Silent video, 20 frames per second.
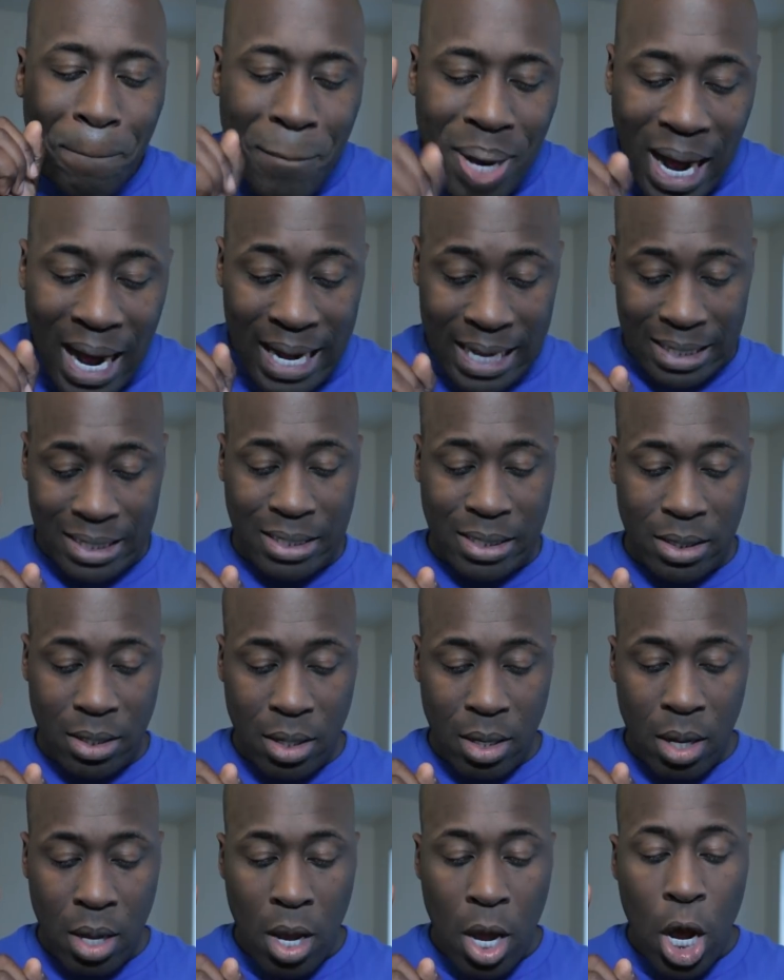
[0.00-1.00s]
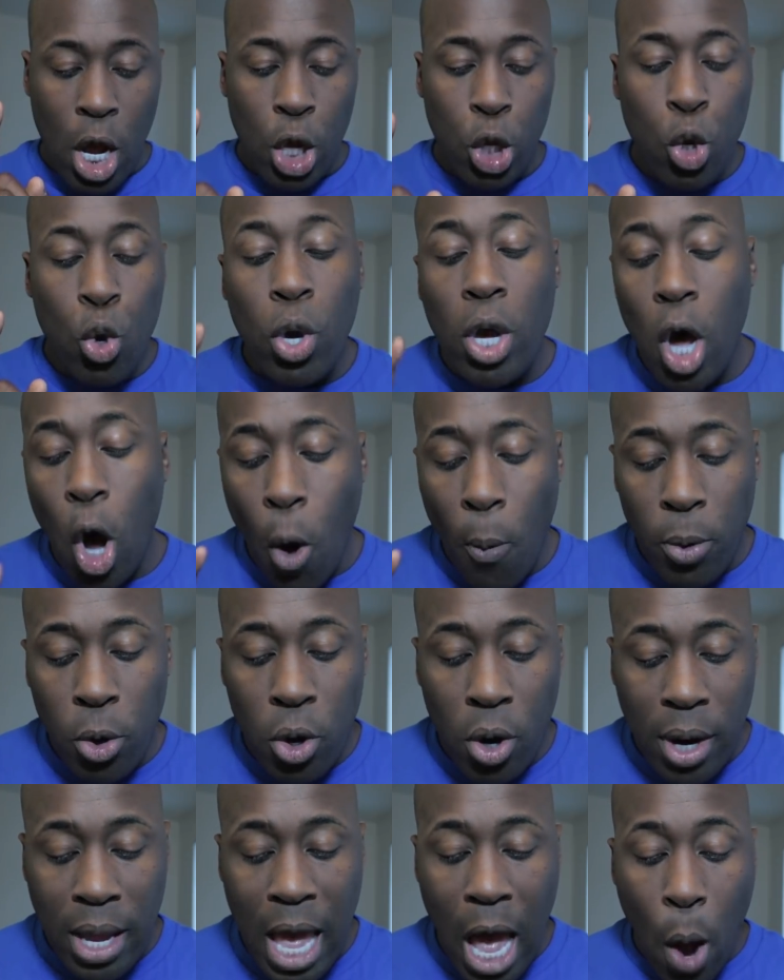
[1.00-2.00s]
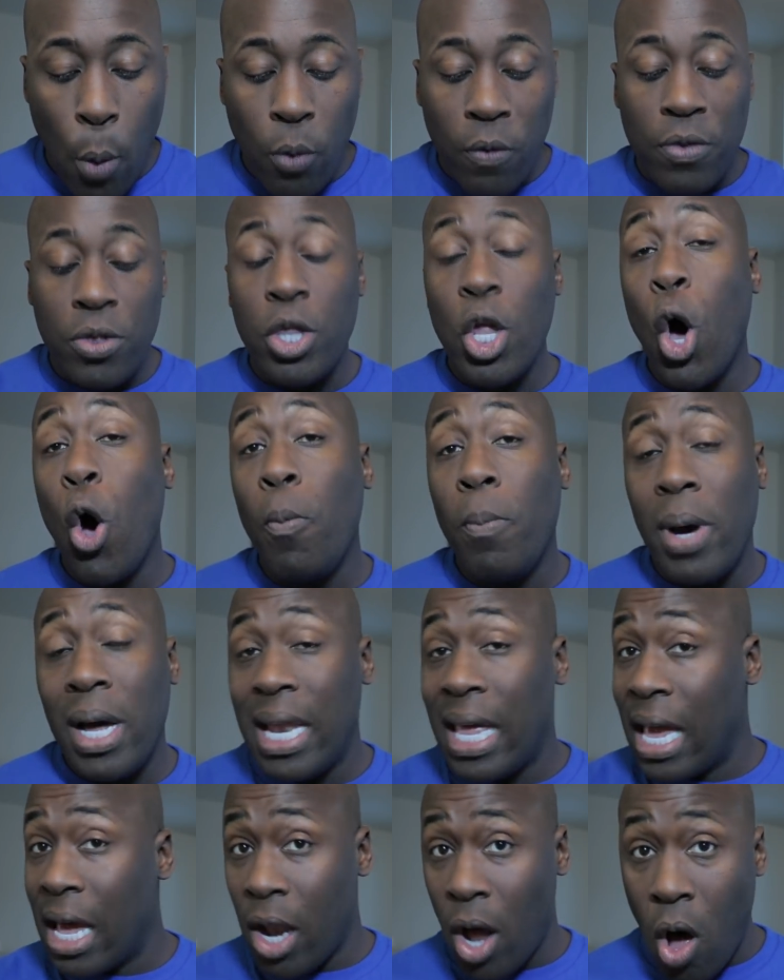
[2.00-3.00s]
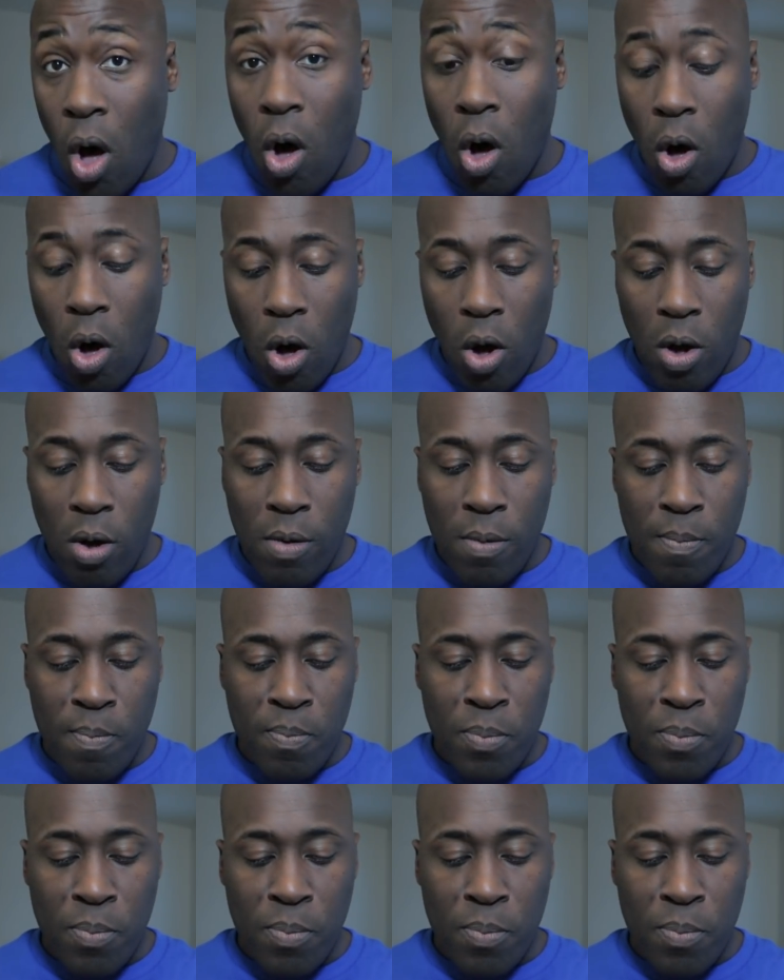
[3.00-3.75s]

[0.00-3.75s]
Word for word: but you can open your account with no money at all